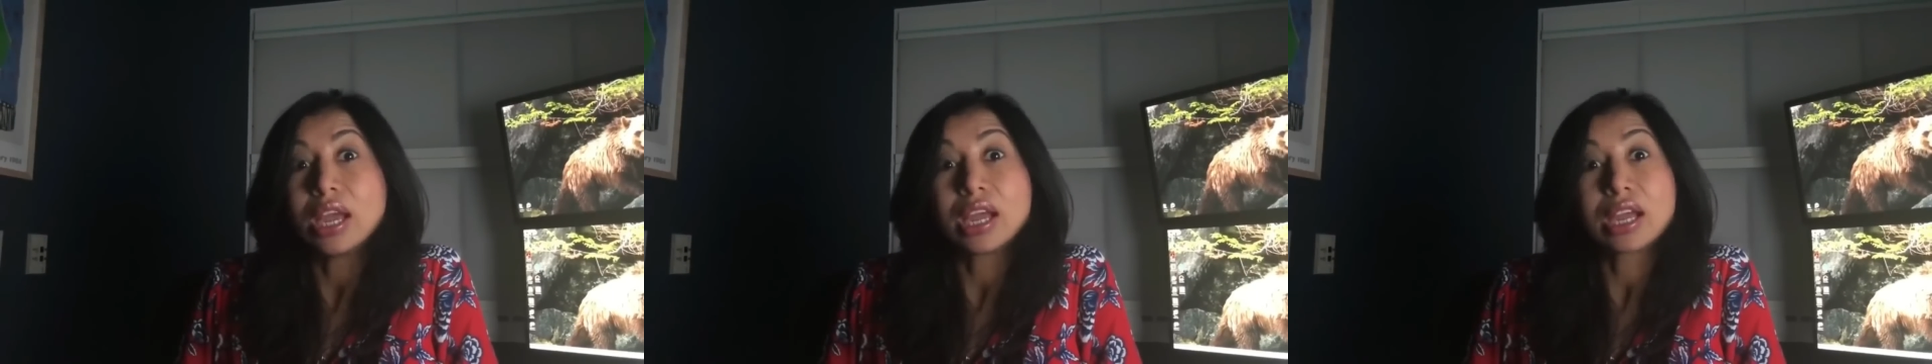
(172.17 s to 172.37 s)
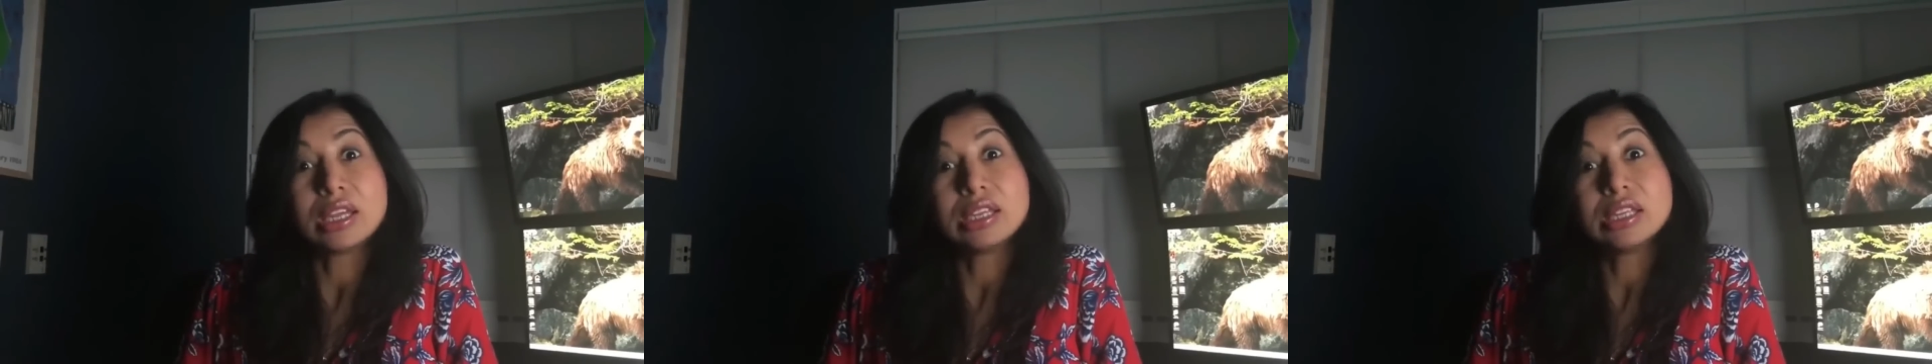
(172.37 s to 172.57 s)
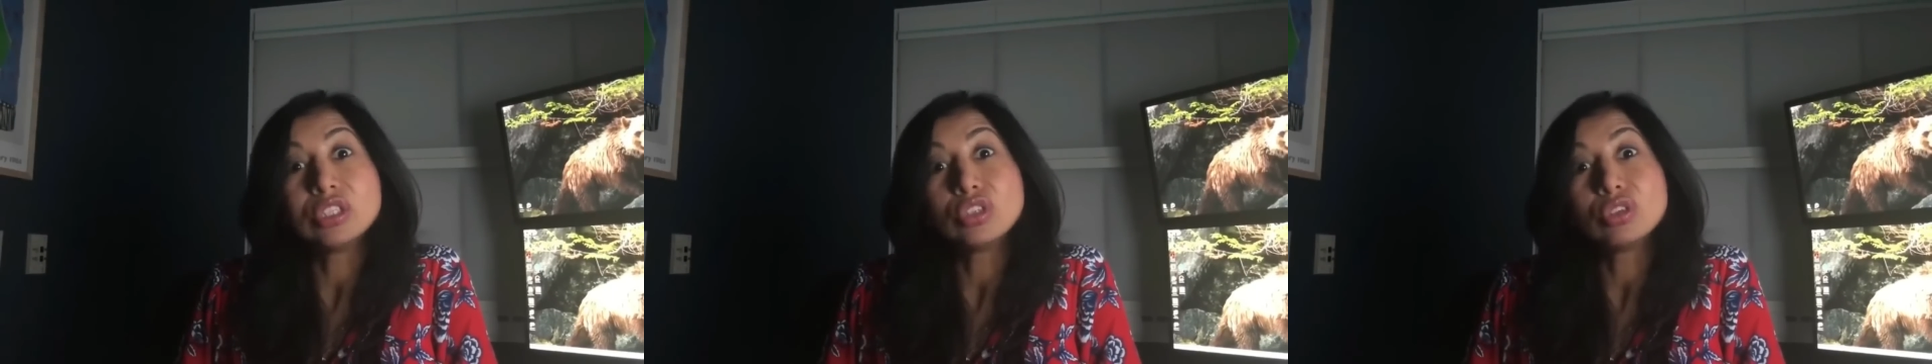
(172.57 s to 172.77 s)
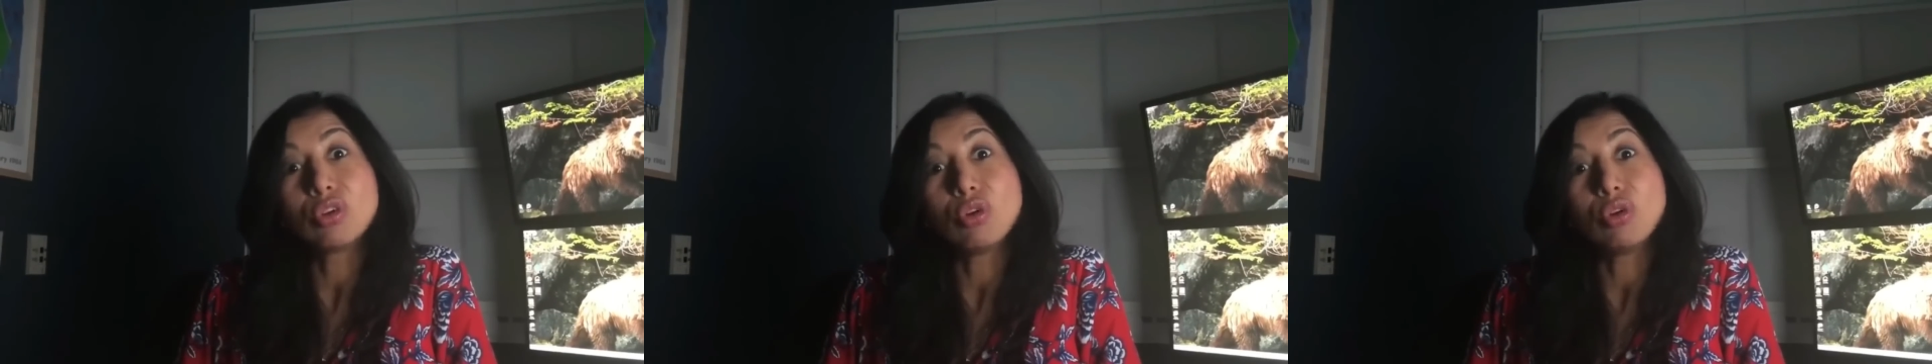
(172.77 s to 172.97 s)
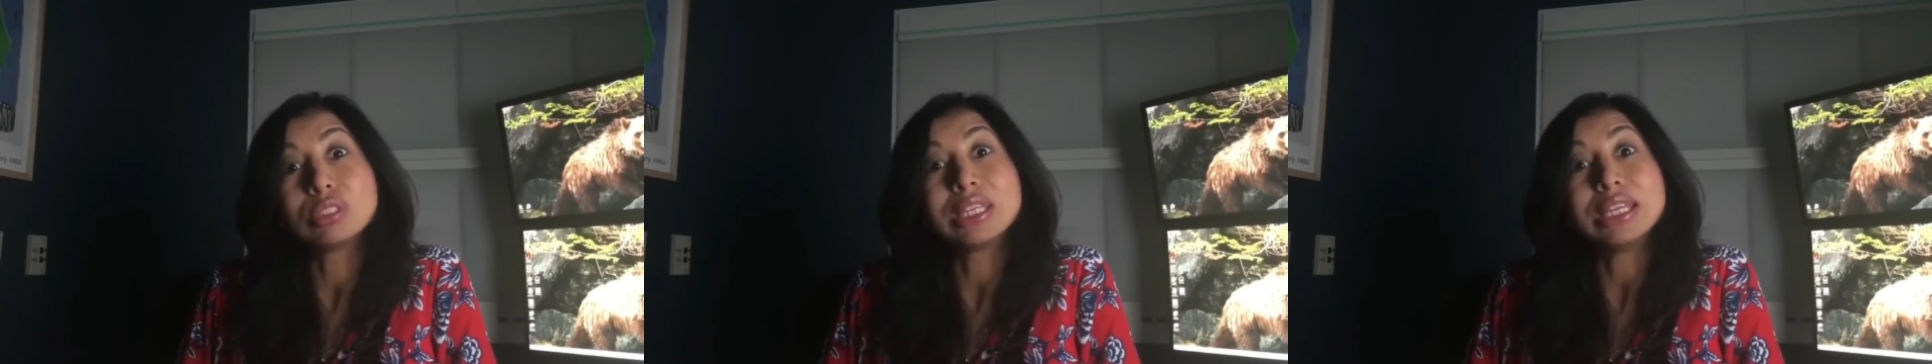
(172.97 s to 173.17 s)
a condition
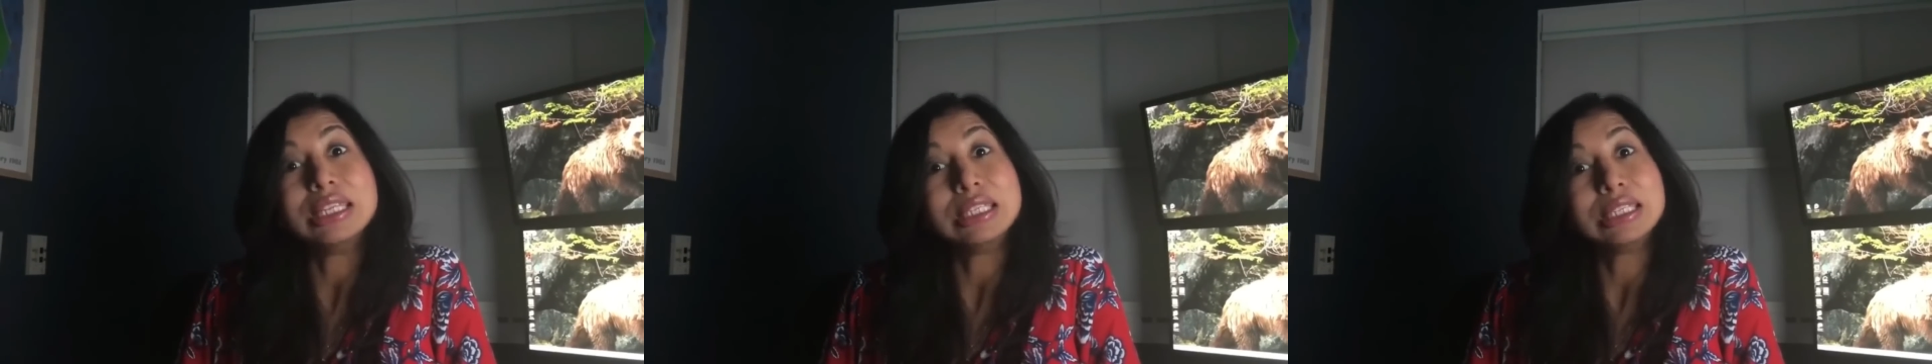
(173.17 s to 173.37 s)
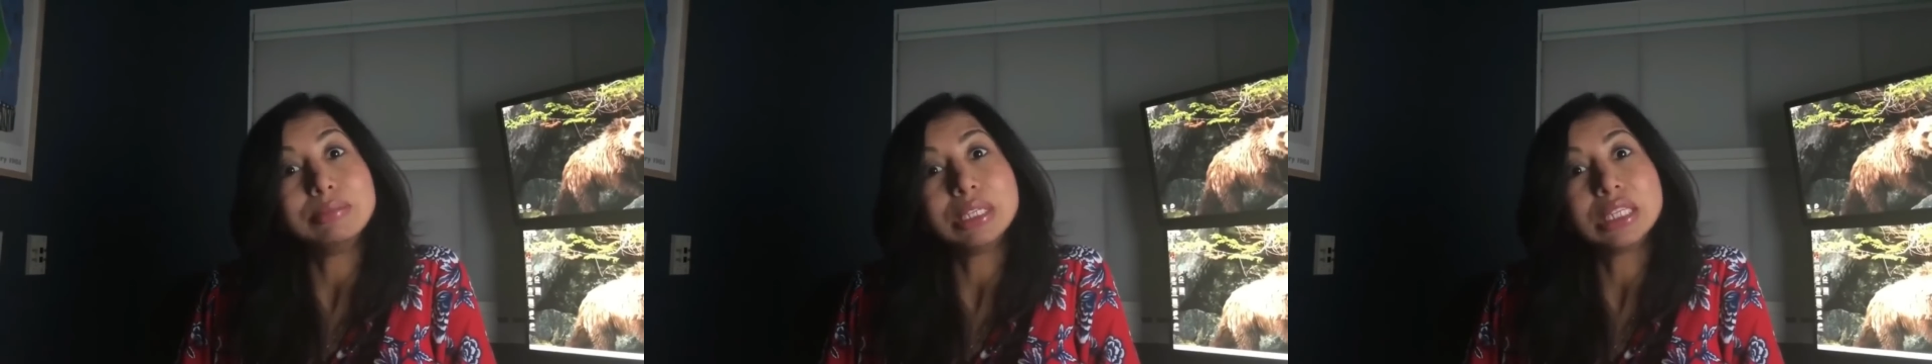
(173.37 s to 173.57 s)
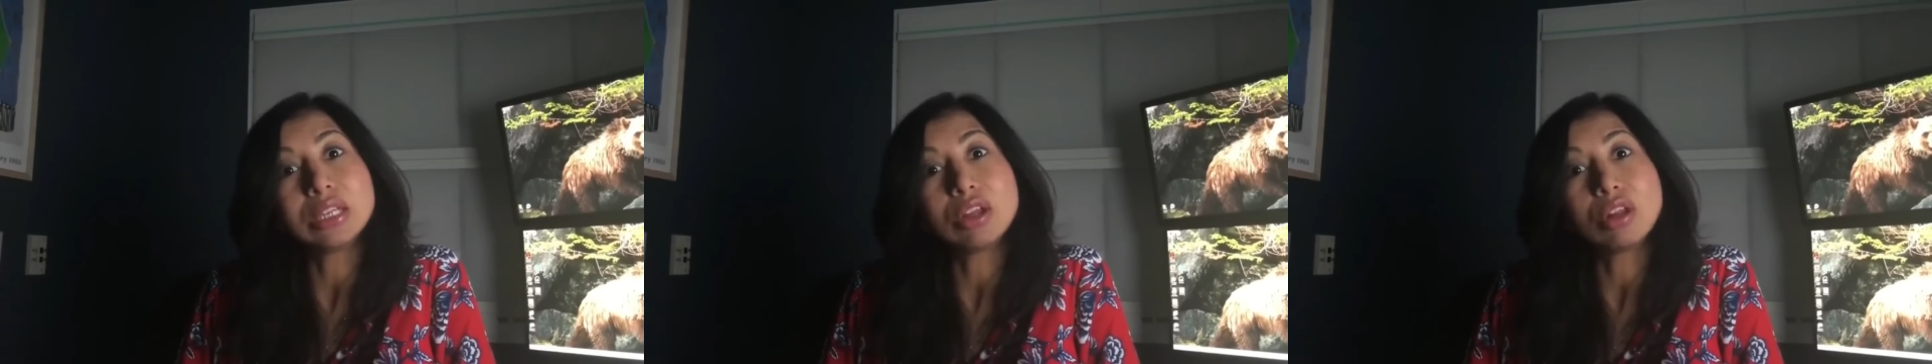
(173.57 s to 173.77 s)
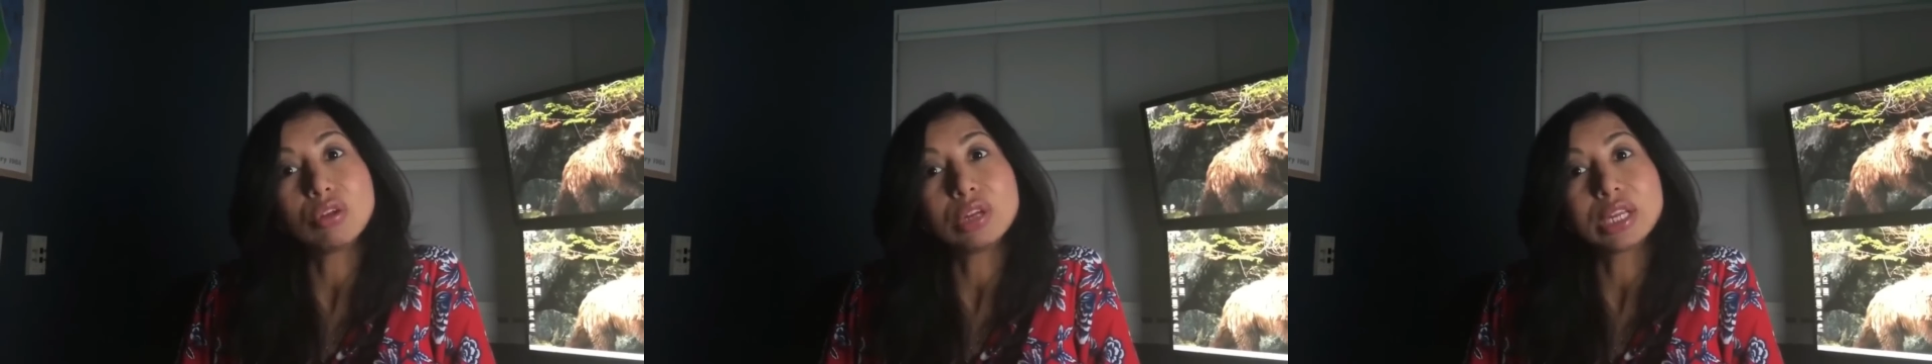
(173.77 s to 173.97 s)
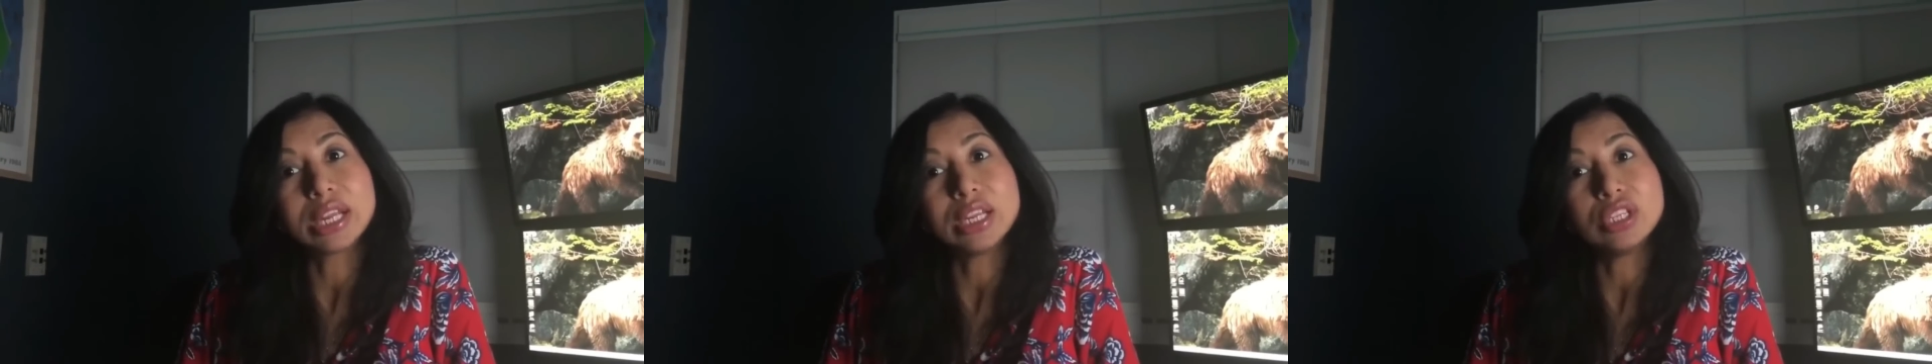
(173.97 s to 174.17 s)
called intermittent
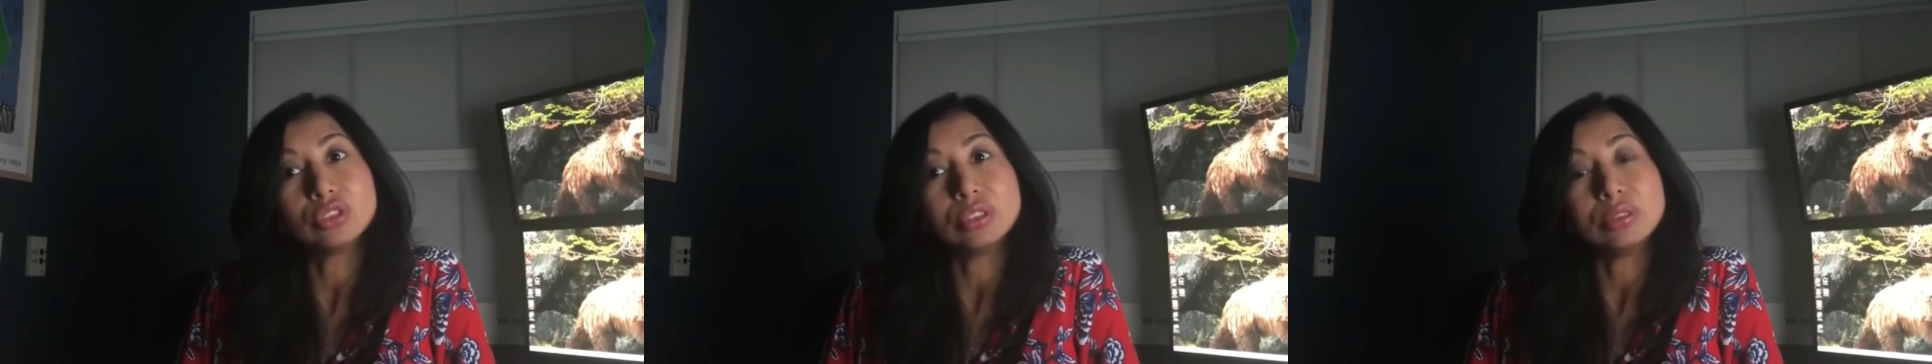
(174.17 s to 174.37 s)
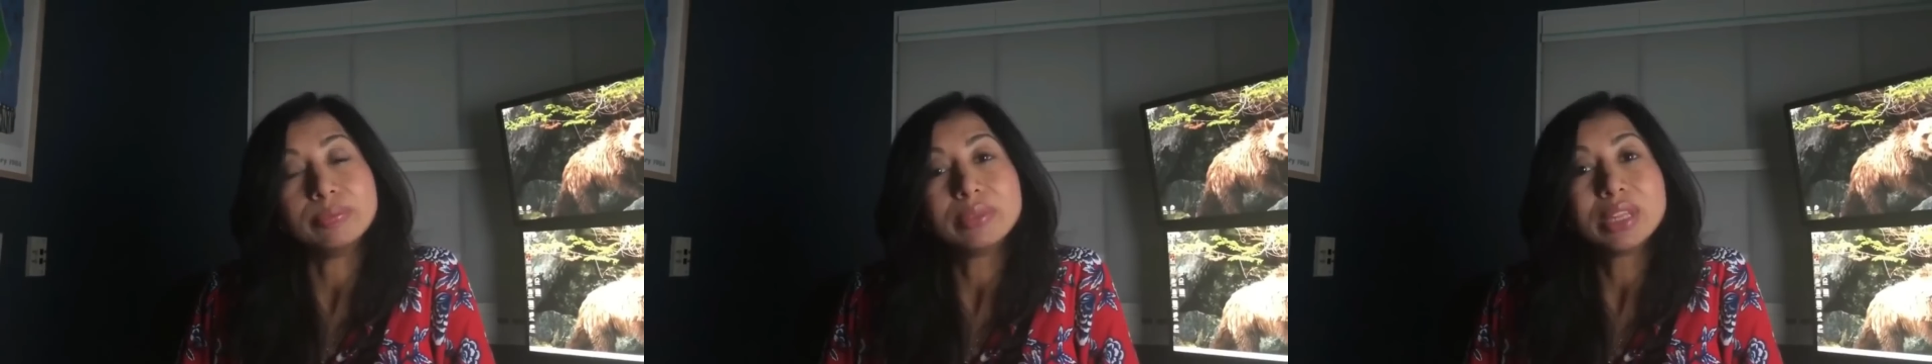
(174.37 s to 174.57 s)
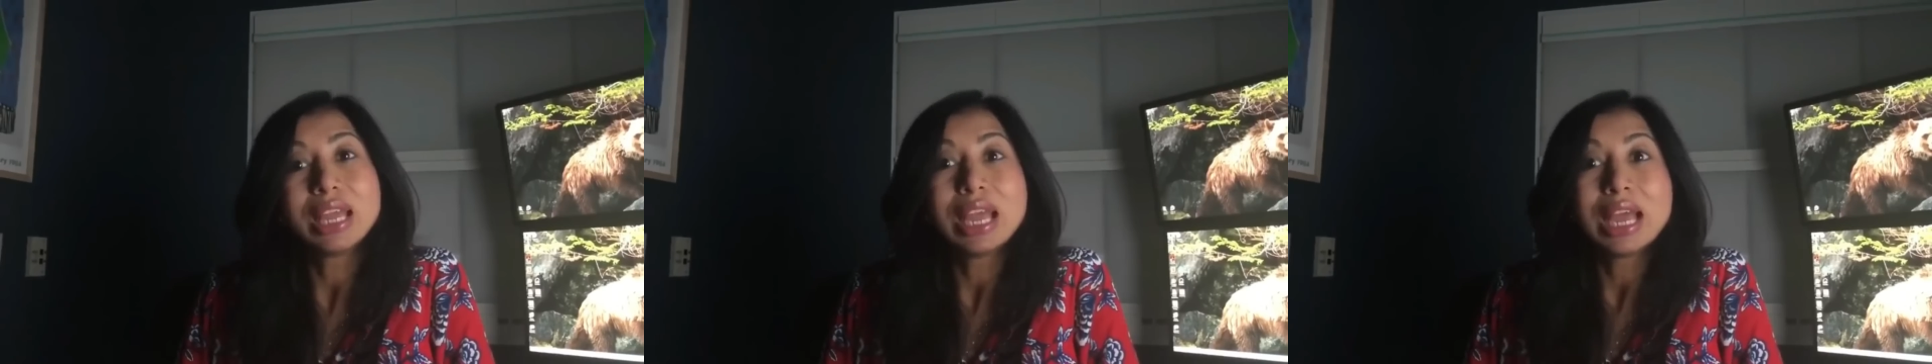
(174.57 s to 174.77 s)
claudication,